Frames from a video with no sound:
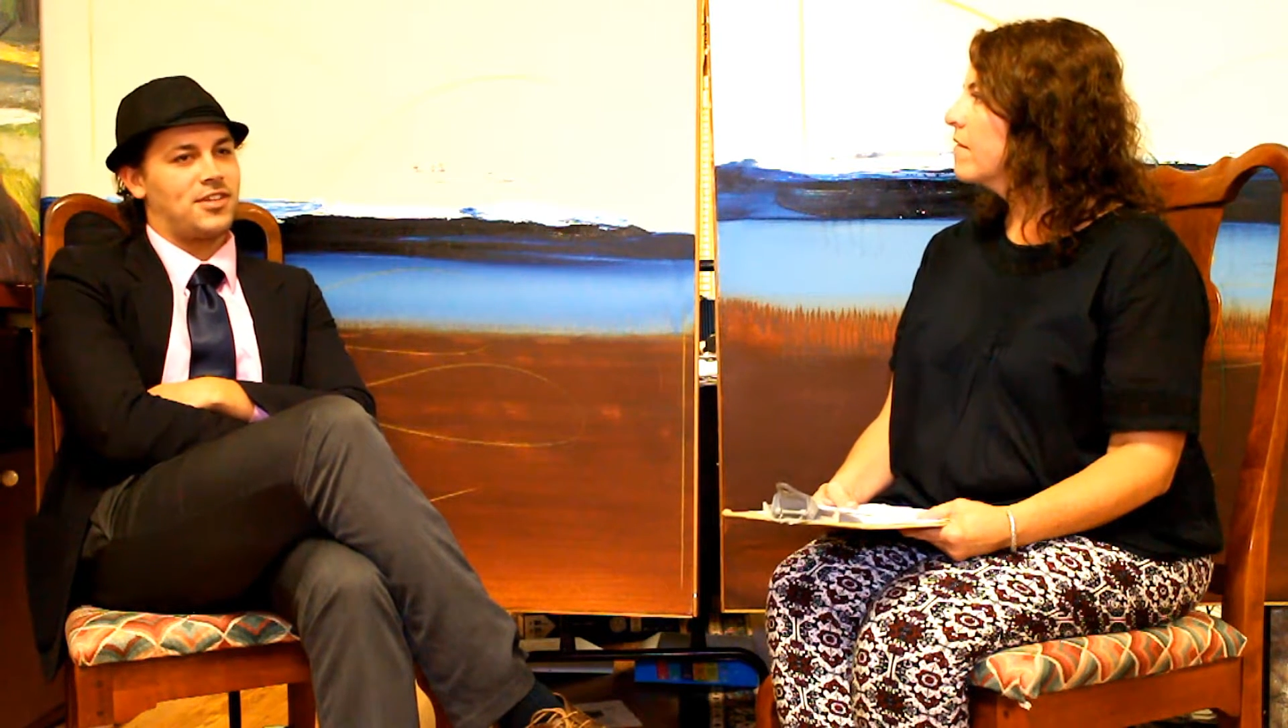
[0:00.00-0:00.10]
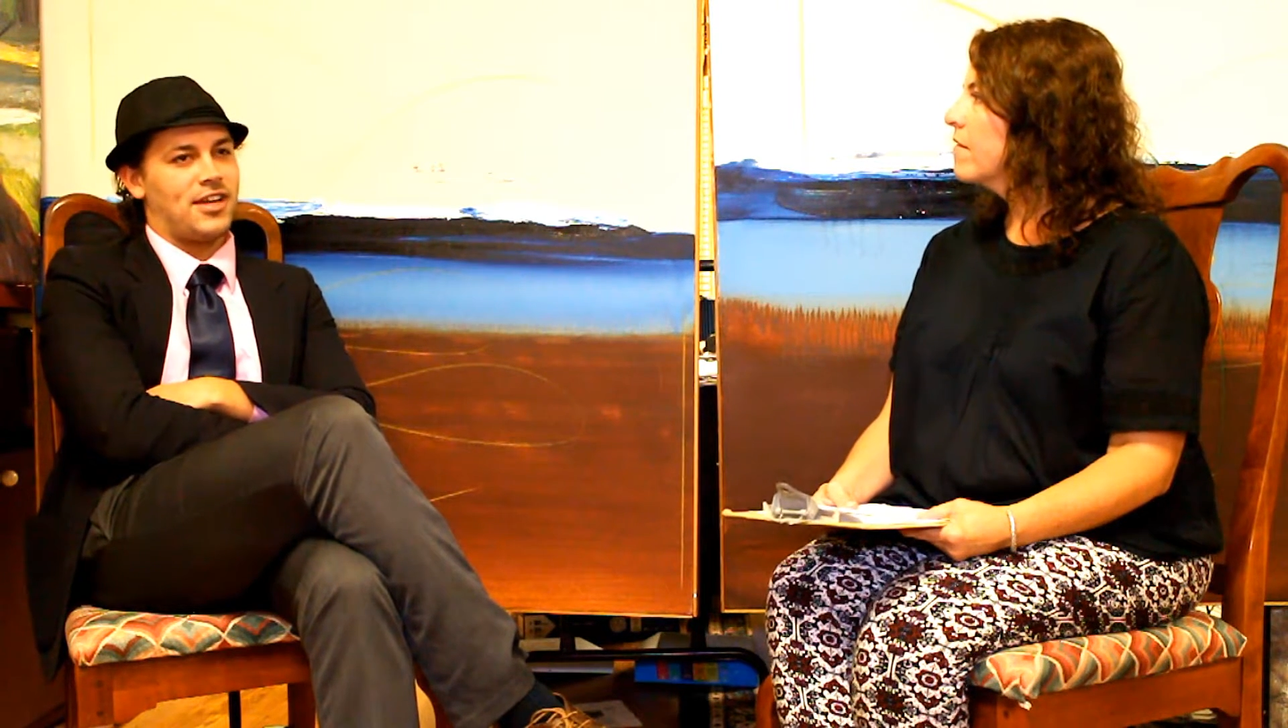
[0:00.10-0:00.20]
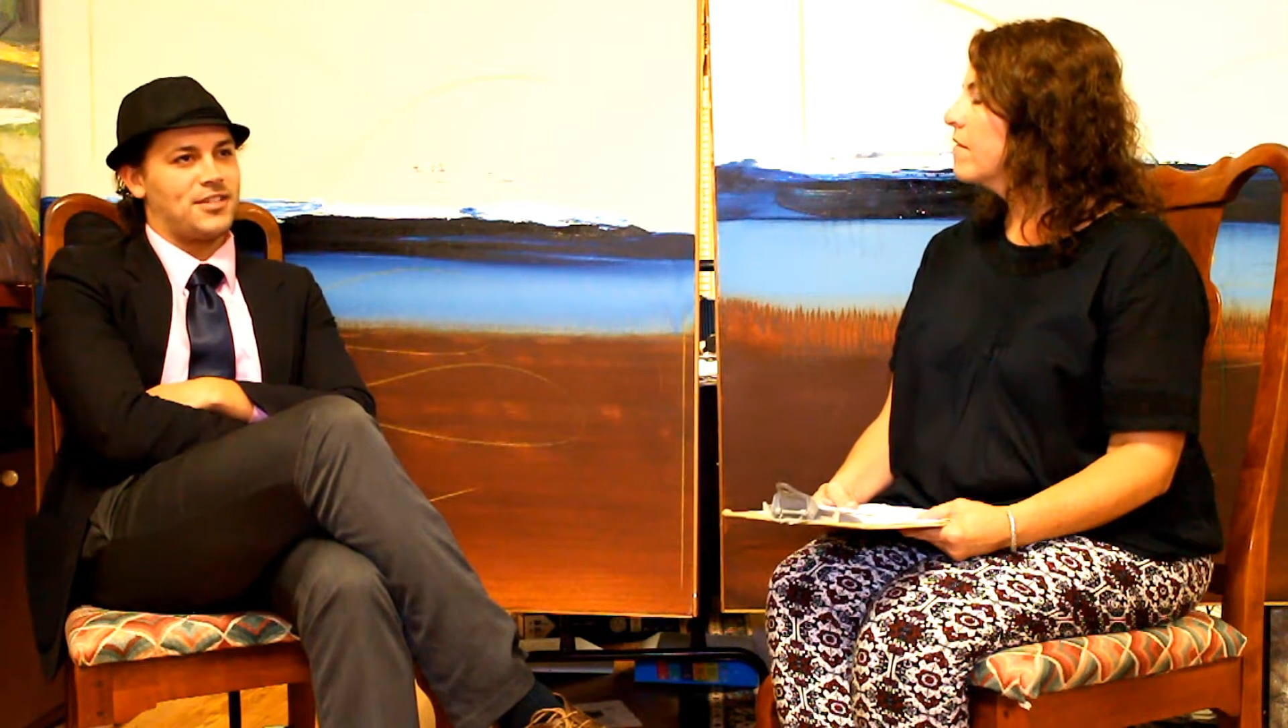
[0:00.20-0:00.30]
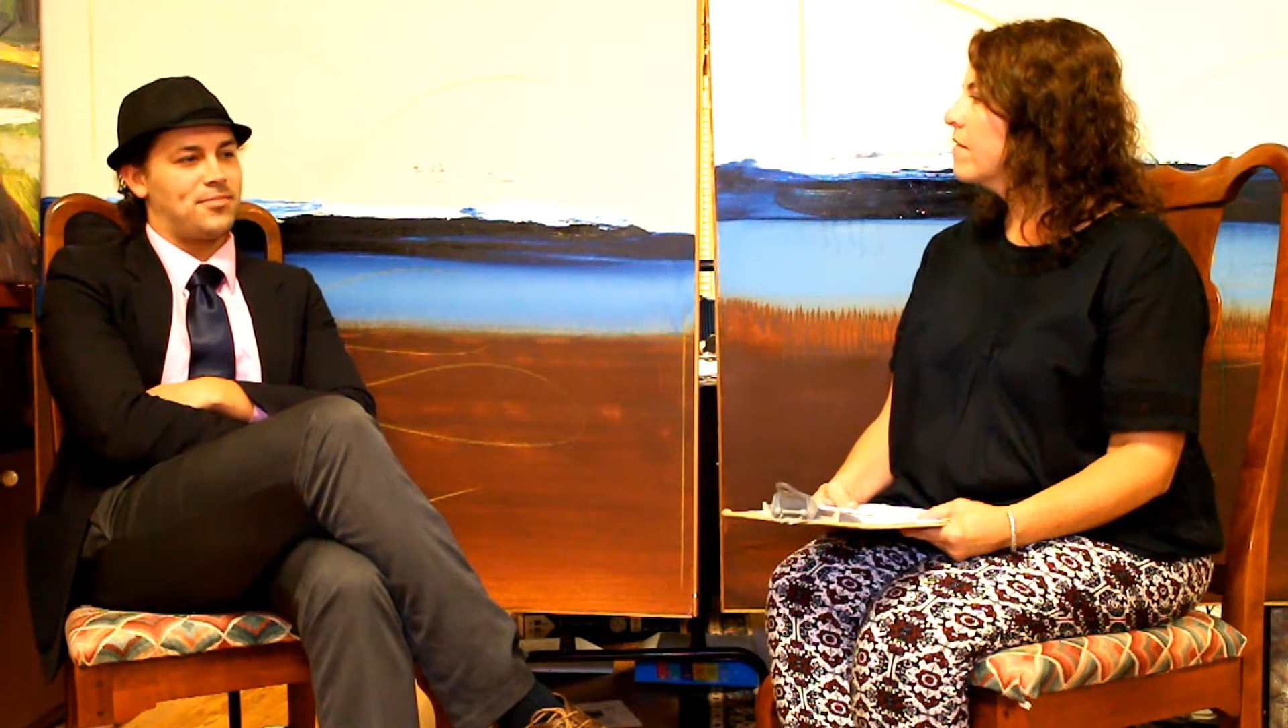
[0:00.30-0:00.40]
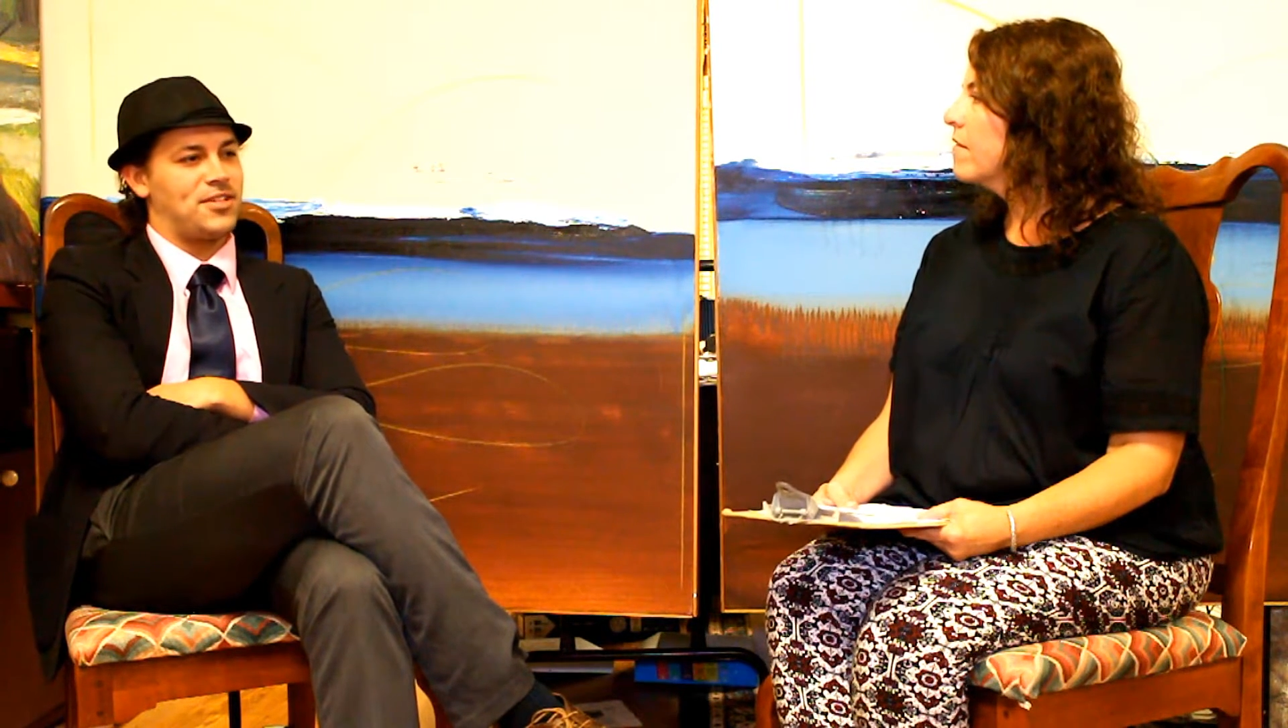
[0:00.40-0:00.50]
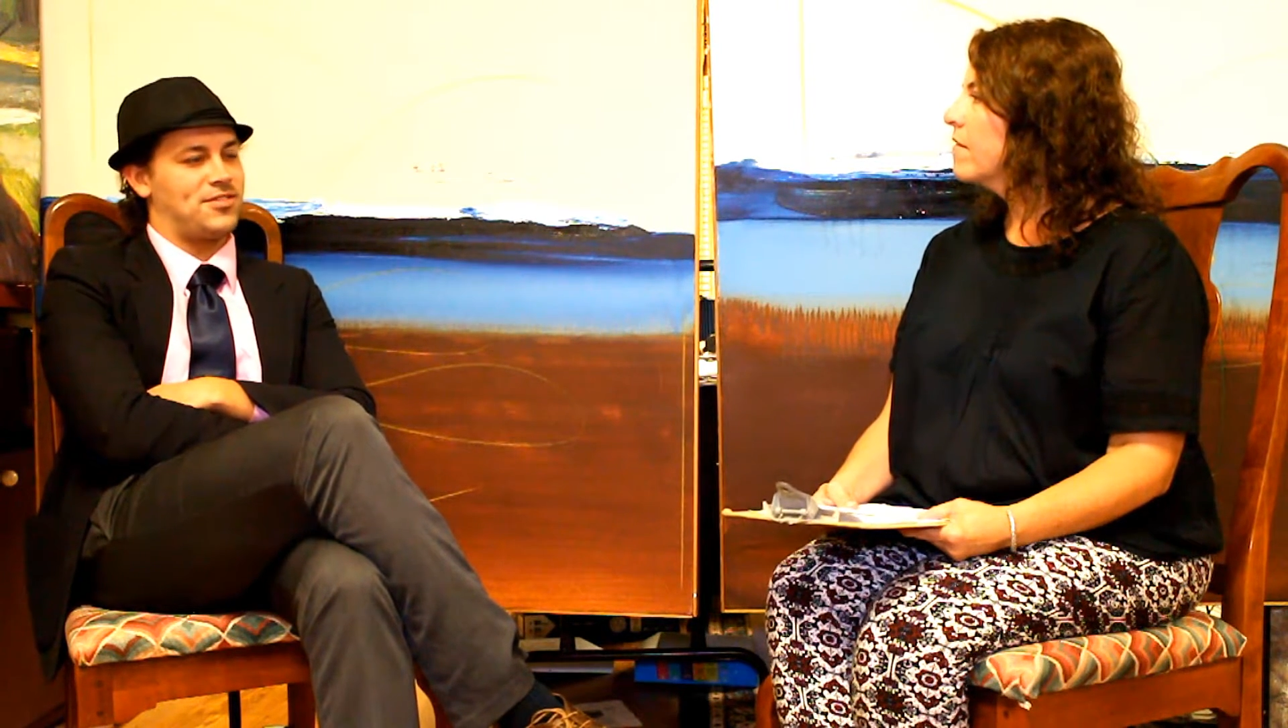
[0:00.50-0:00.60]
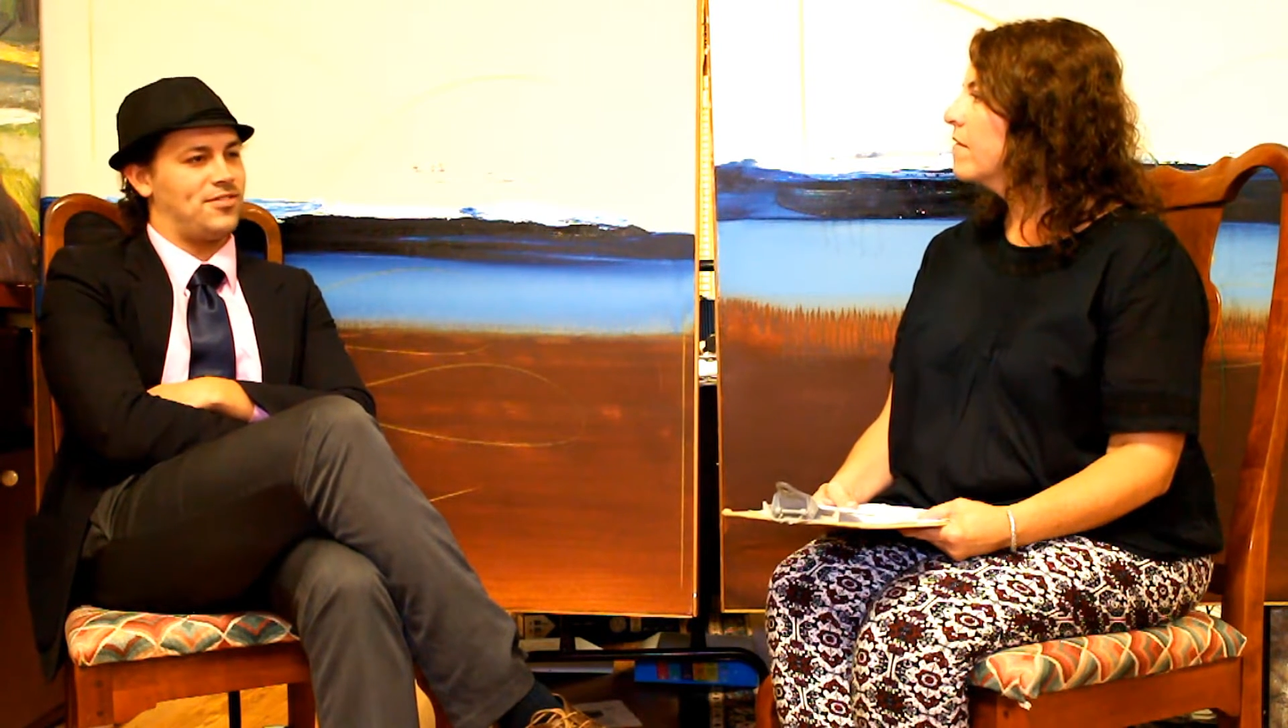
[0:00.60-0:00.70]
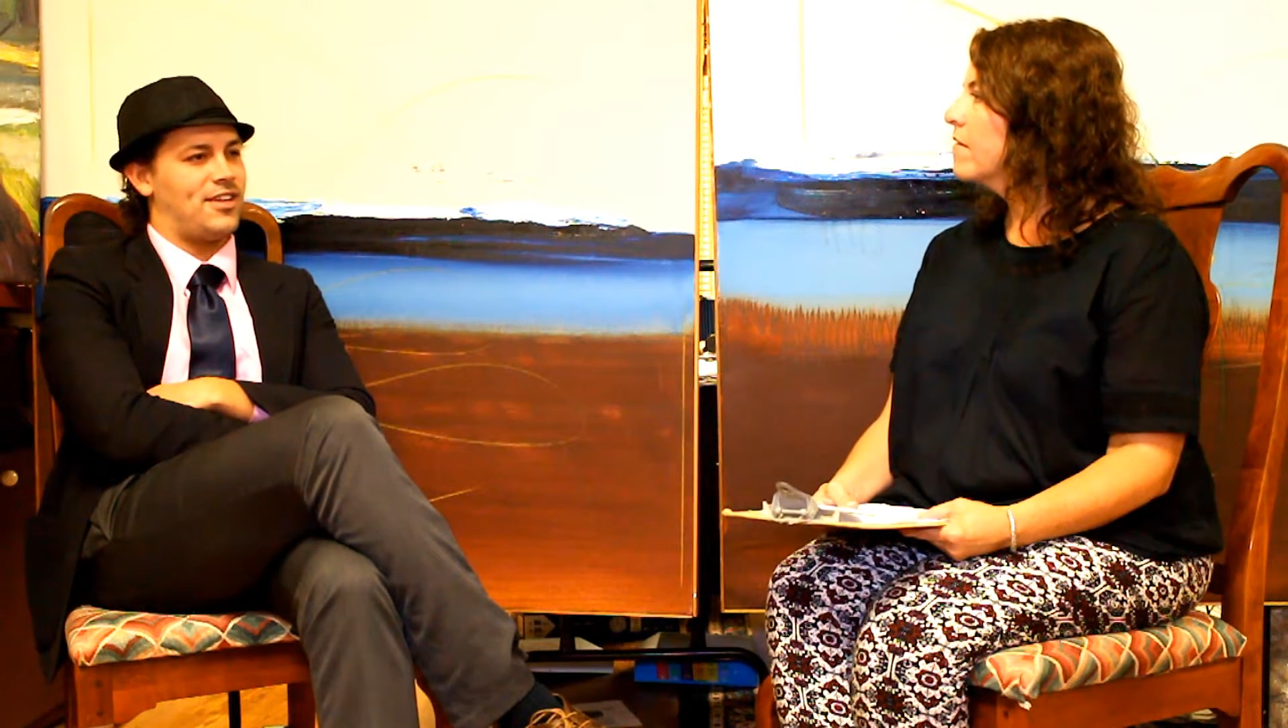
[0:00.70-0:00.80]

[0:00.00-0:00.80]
kind of special.